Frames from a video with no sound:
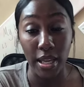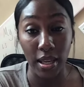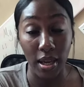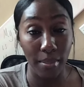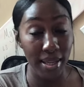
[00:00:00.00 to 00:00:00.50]

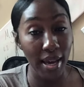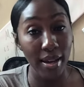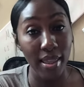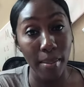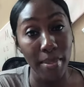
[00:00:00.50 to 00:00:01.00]
Coming out
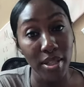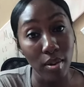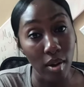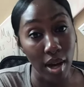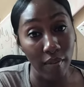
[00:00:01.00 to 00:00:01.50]
of that mental
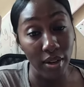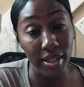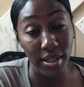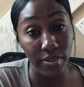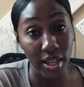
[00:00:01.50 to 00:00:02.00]

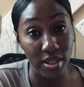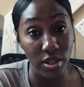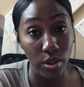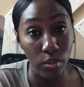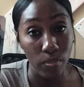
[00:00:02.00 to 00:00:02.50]
conflict, if that's
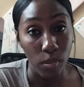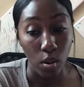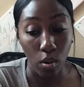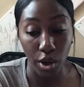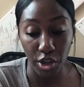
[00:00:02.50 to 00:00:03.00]
you,
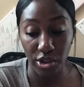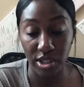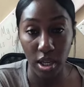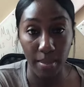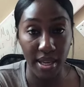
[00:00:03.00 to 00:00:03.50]
or you're
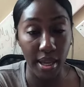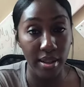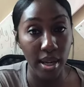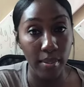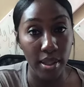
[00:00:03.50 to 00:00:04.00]
just coming out of
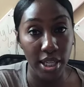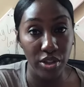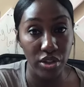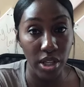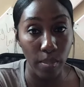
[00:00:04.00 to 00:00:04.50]
that
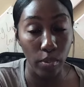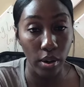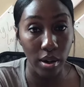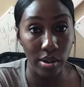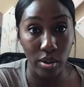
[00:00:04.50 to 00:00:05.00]
relationship
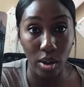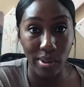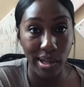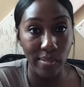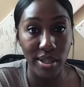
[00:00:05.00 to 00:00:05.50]
where, you know
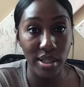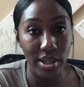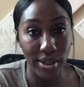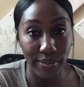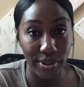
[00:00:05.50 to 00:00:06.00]
what, it wasn't
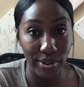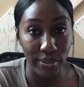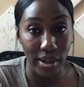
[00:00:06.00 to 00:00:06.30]
good for you.